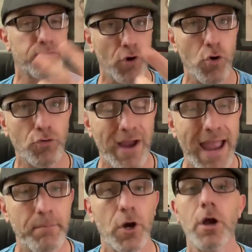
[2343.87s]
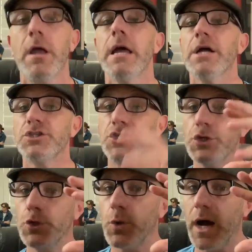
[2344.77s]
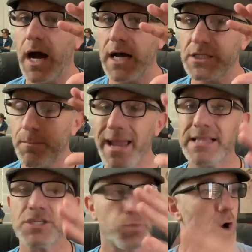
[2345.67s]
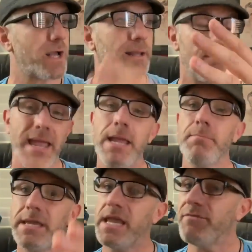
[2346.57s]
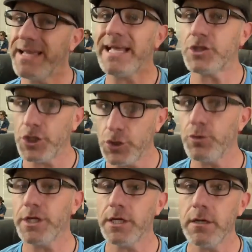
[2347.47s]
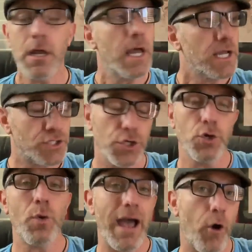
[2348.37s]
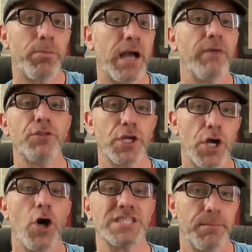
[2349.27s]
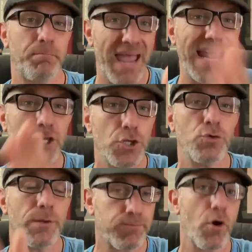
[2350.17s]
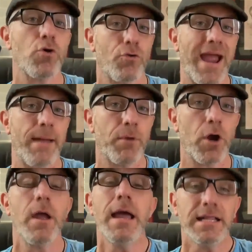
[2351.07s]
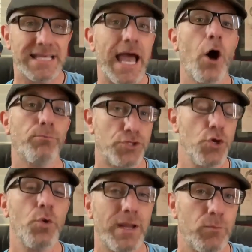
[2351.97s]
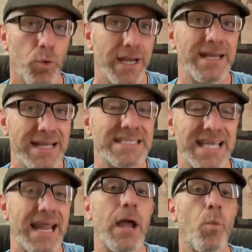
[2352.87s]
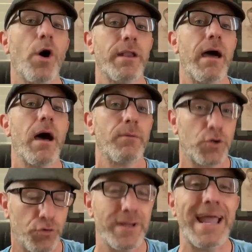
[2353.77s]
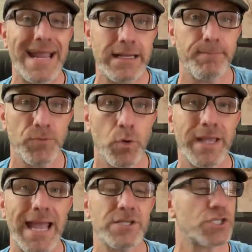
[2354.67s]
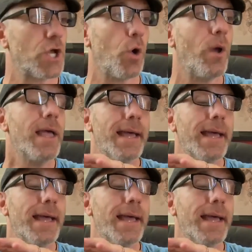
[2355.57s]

programmer to make this work and maybe even get the union to help cover the costs and pay you, the programmer, to help do it, what it is that I want to create. Okay, so